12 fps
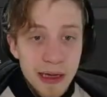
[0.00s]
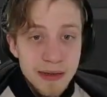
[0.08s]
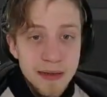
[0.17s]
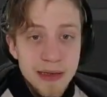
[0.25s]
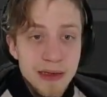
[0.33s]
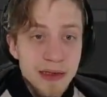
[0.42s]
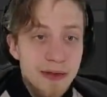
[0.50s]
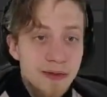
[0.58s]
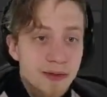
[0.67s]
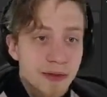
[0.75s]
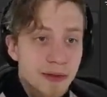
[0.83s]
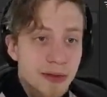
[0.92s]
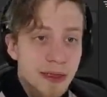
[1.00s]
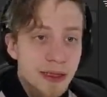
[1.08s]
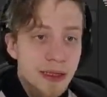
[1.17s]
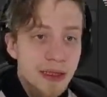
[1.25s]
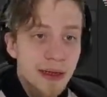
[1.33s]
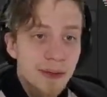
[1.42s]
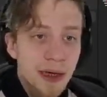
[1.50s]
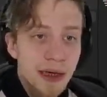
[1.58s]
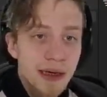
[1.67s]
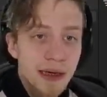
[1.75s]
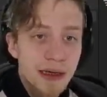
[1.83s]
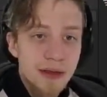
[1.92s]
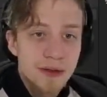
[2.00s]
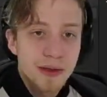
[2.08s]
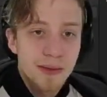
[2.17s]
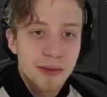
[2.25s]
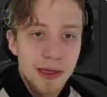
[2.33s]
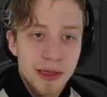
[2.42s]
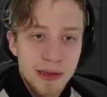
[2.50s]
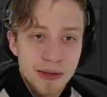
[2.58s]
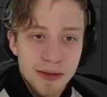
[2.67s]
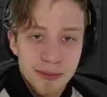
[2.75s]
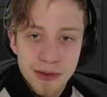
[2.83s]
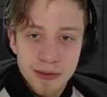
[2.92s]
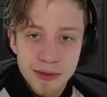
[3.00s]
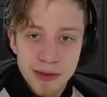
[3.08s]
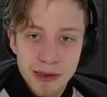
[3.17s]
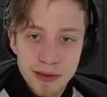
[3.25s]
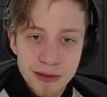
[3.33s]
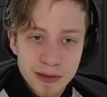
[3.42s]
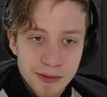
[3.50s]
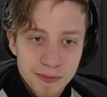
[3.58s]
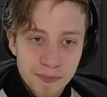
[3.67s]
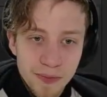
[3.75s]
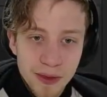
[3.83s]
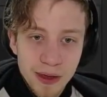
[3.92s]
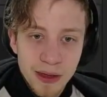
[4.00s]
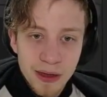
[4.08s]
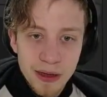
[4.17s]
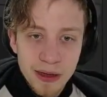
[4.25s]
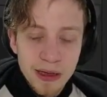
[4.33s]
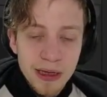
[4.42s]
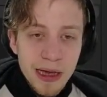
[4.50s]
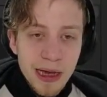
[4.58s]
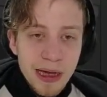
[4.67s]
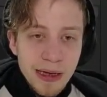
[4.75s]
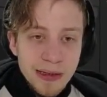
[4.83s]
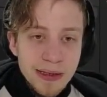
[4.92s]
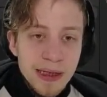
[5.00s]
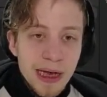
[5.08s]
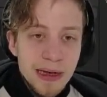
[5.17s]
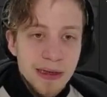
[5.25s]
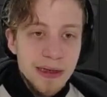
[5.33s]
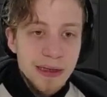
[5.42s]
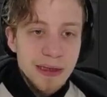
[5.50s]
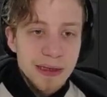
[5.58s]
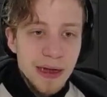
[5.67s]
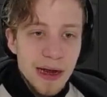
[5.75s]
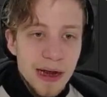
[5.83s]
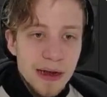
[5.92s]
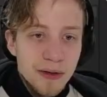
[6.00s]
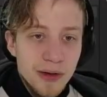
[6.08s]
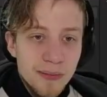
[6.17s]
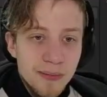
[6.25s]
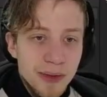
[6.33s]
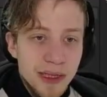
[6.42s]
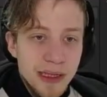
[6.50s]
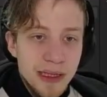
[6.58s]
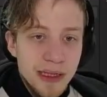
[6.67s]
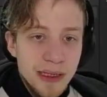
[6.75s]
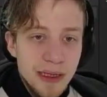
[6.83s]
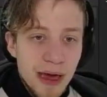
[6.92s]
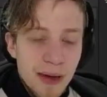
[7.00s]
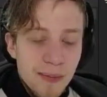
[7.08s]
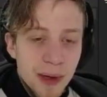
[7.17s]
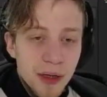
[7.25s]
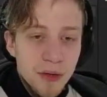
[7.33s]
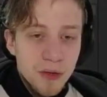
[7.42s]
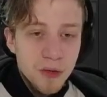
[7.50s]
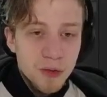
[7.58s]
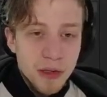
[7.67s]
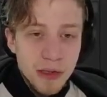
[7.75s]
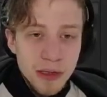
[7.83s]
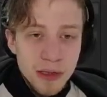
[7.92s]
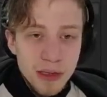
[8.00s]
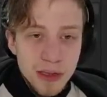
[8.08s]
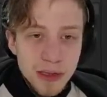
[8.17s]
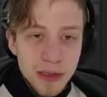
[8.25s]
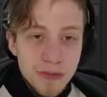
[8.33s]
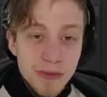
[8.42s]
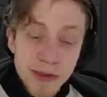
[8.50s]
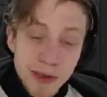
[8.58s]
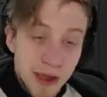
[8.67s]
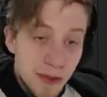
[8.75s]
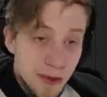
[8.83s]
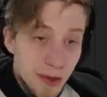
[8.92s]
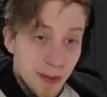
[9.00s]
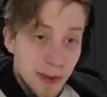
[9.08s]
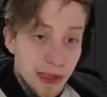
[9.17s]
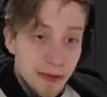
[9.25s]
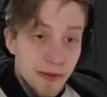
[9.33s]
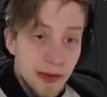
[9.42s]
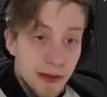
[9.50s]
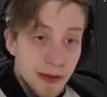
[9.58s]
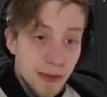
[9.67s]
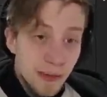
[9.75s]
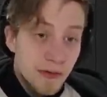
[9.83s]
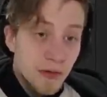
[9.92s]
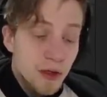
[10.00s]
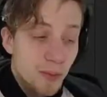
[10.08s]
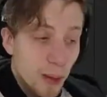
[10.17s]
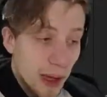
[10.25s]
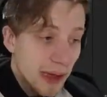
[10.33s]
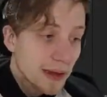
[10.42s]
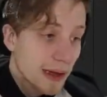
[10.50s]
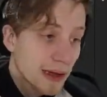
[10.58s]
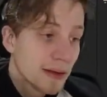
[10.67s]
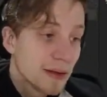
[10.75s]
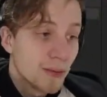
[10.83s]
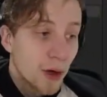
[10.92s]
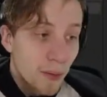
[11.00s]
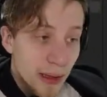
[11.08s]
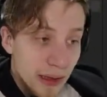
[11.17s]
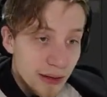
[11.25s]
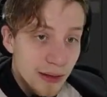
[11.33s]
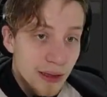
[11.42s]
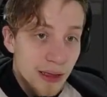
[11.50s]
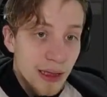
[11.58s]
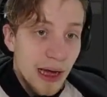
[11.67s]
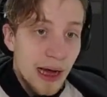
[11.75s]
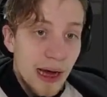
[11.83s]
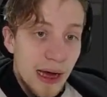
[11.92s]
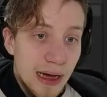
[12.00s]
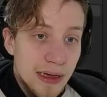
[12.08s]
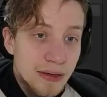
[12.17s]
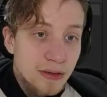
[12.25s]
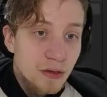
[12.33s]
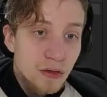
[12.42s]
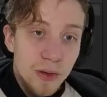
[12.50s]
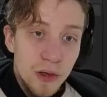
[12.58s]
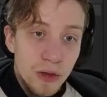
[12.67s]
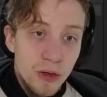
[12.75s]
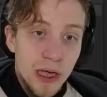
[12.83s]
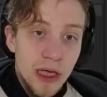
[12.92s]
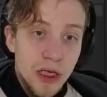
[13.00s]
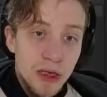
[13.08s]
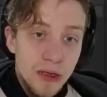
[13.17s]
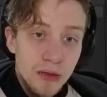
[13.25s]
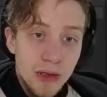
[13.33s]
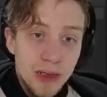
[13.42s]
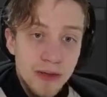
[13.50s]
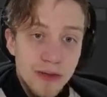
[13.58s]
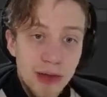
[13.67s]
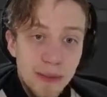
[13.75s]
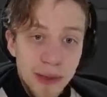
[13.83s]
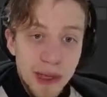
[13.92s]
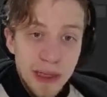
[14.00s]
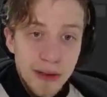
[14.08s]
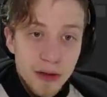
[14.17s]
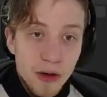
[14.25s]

as it is for the demo area. So demo area is about this. And then there are gonna be about we will see how it's gonna be in the final game, but what's planned at the moment are 2 more locations. So there is gonna be the